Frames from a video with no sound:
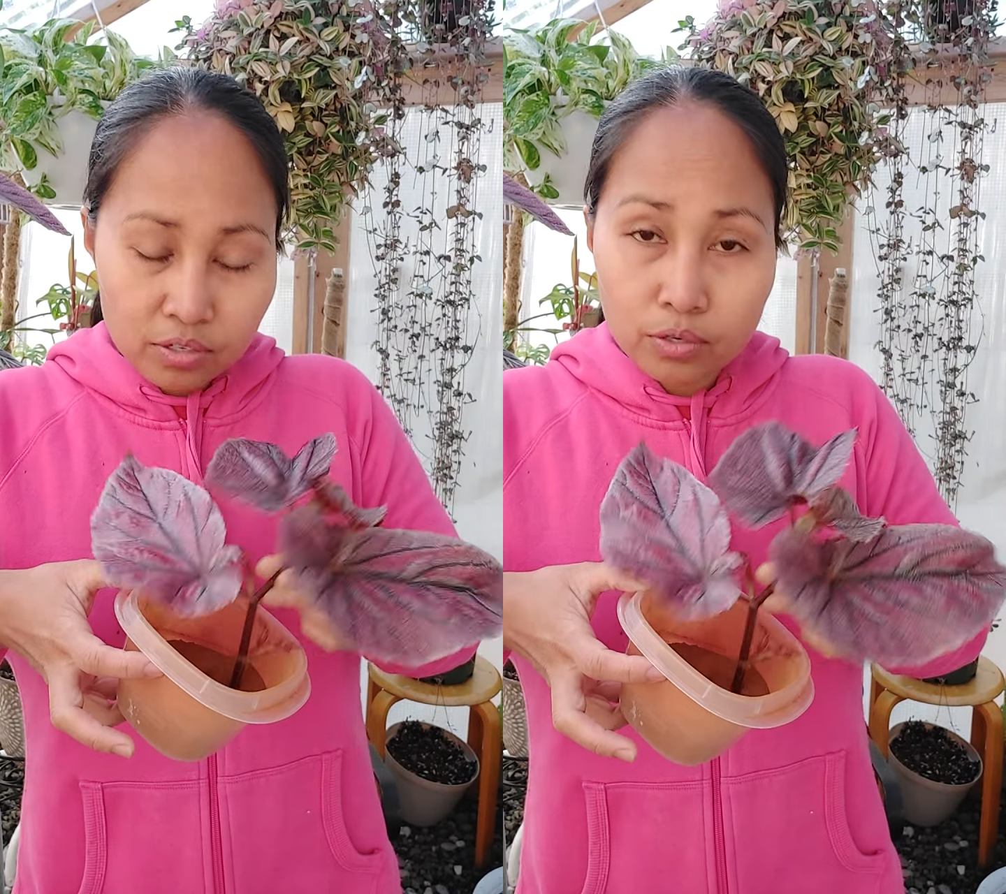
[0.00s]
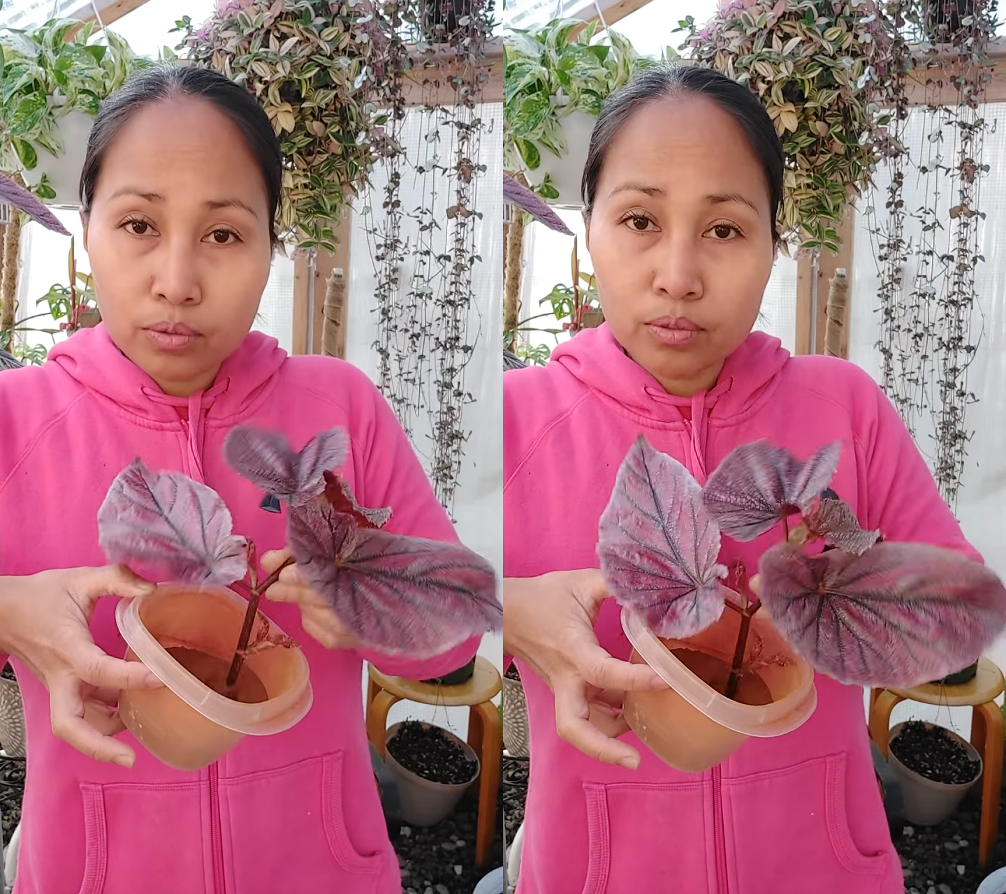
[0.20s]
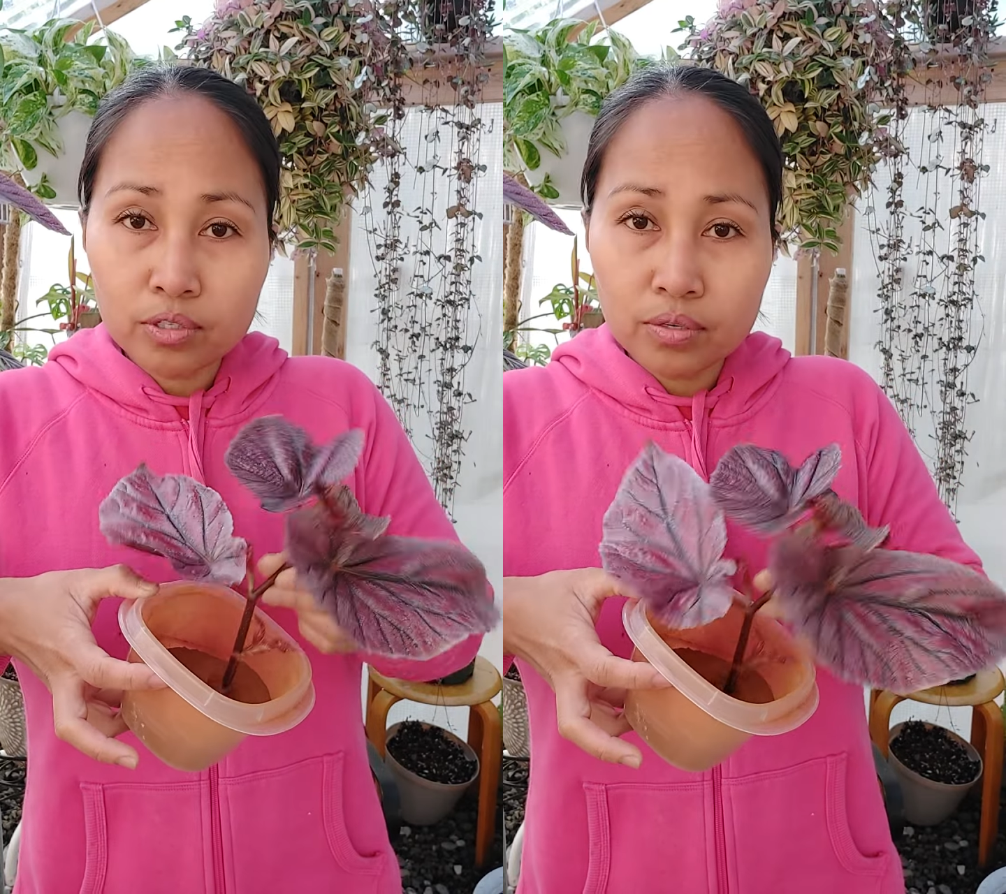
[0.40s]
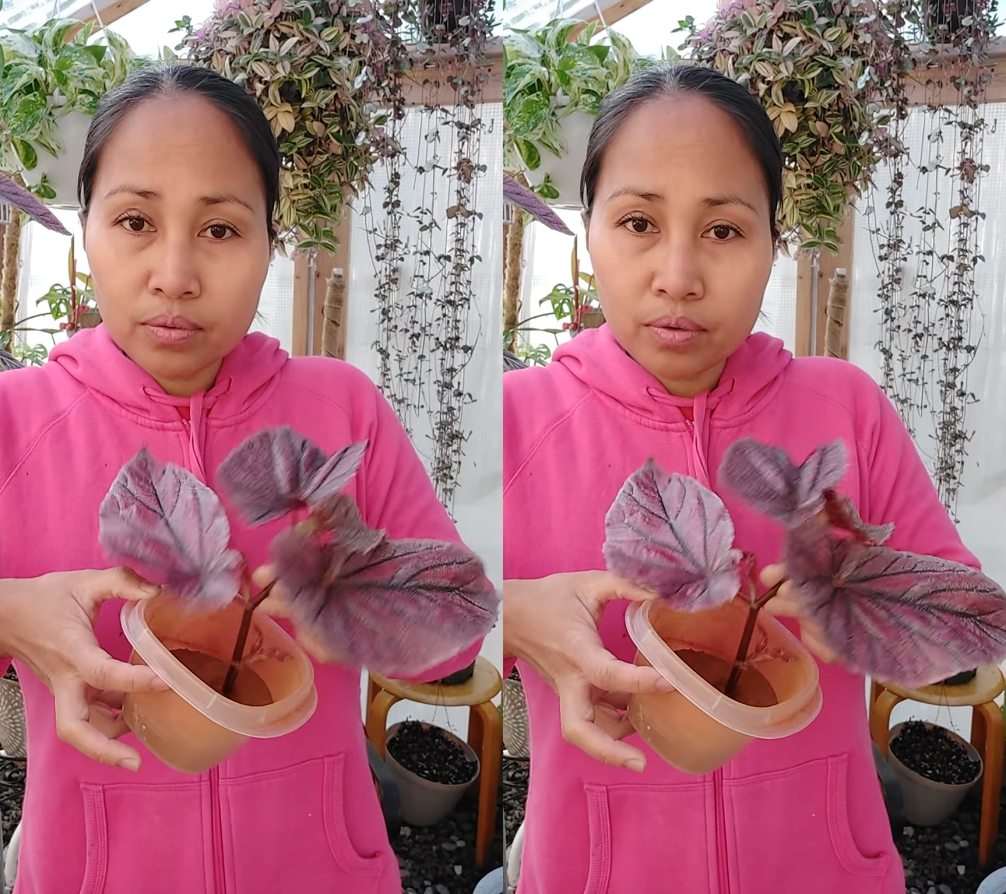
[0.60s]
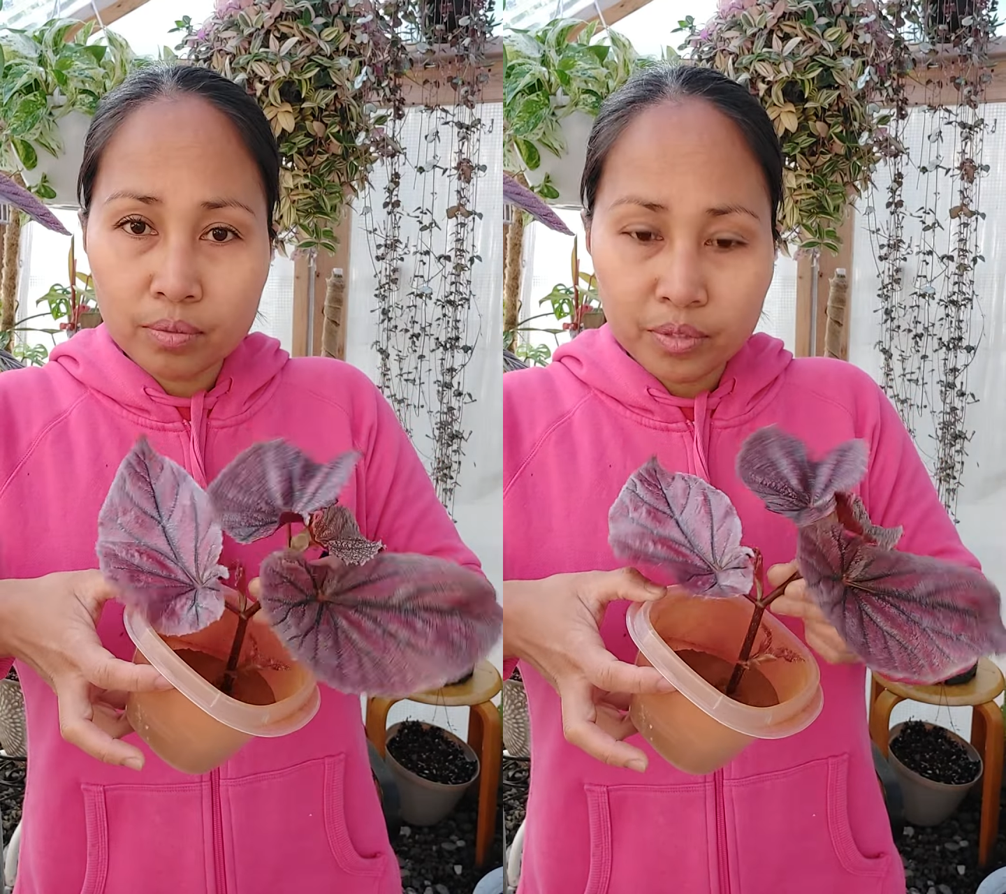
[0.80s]
the rooting
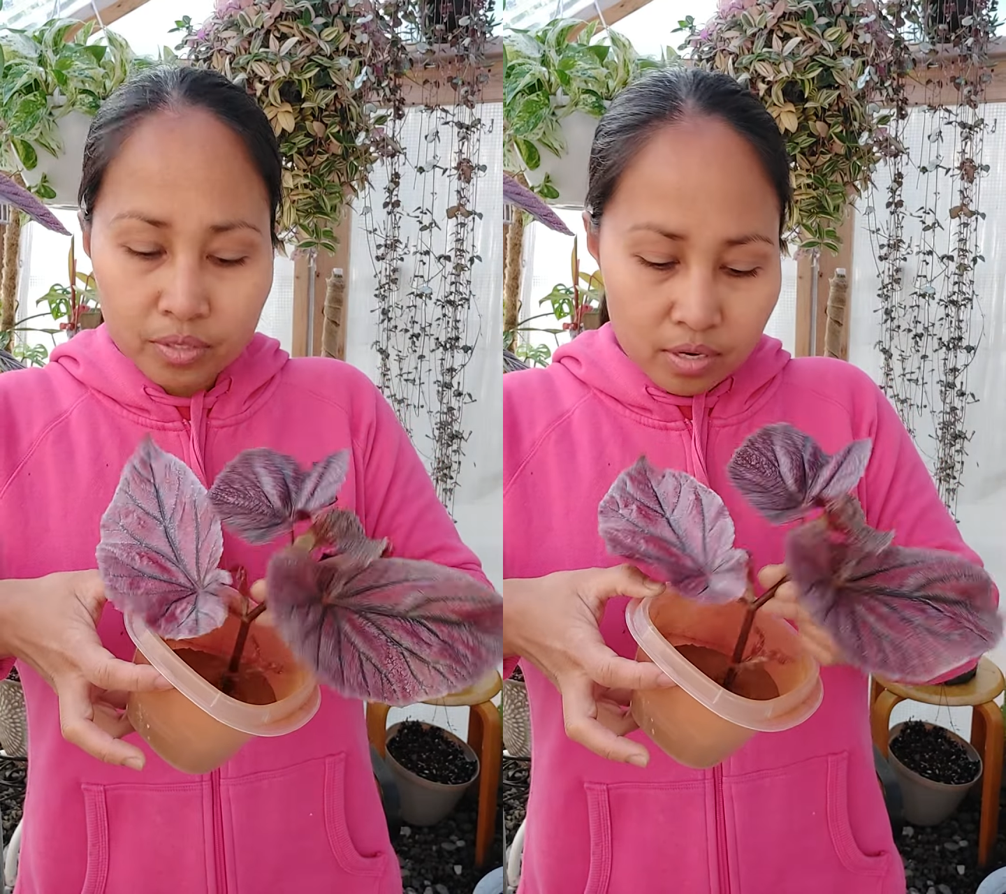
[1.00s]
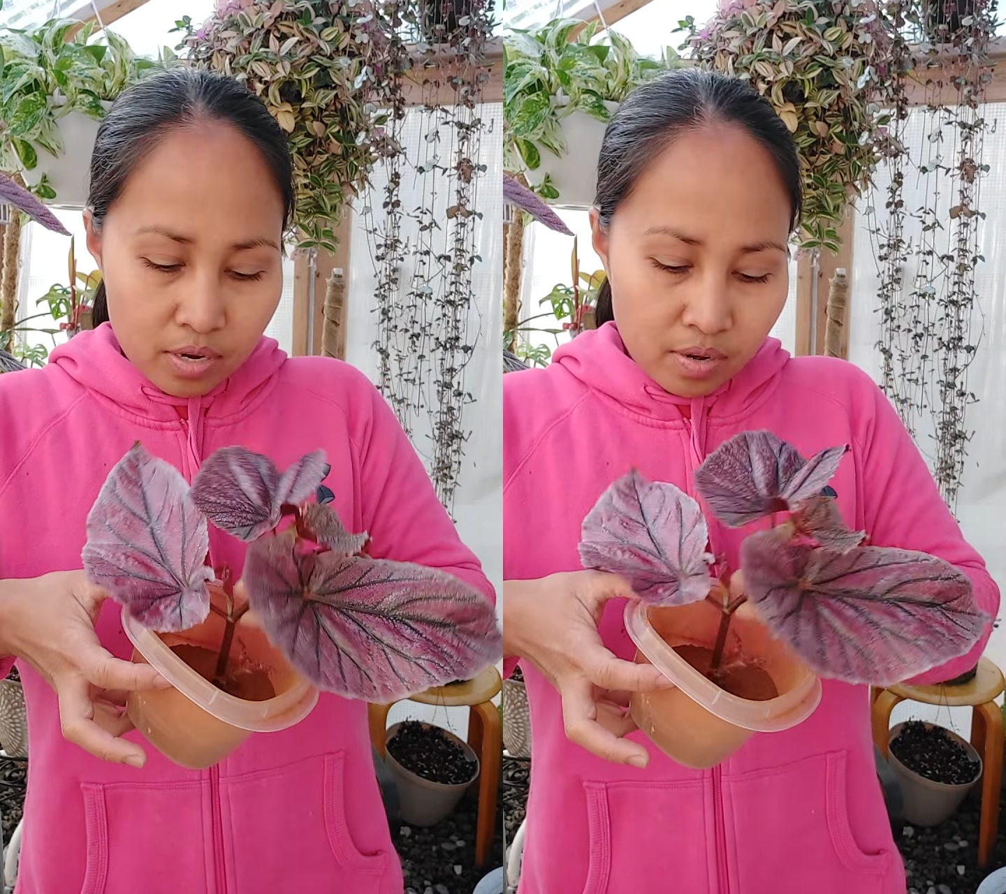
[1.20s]
hormone,